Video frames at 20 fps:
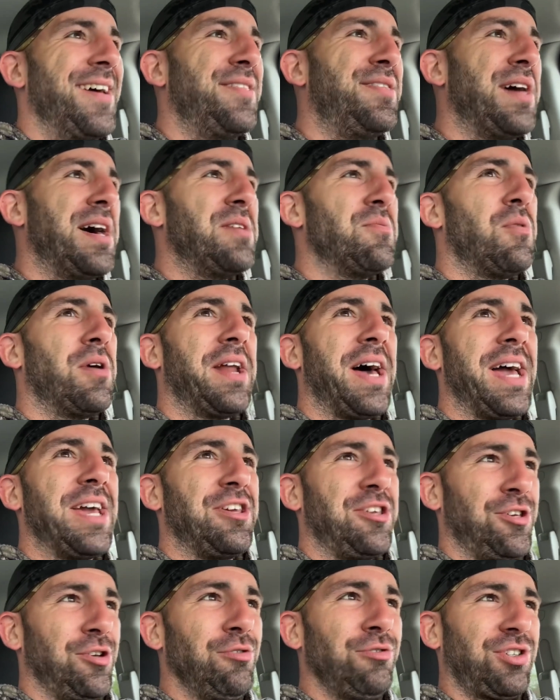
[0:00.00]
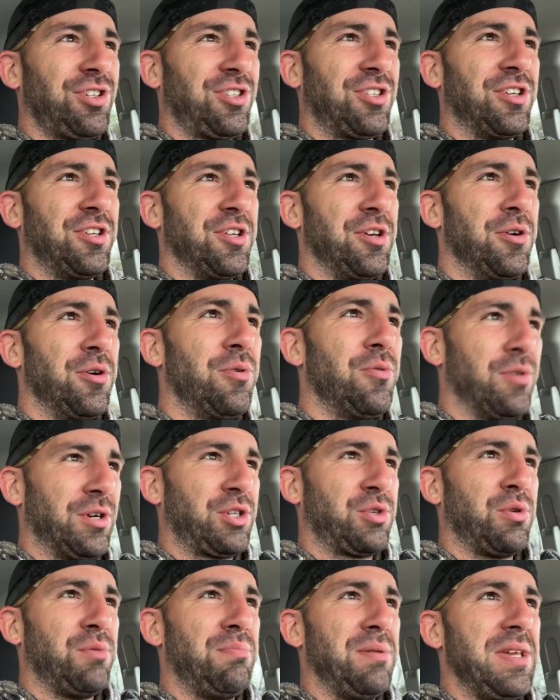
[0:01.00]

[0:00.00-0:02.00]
than what I used to do, which would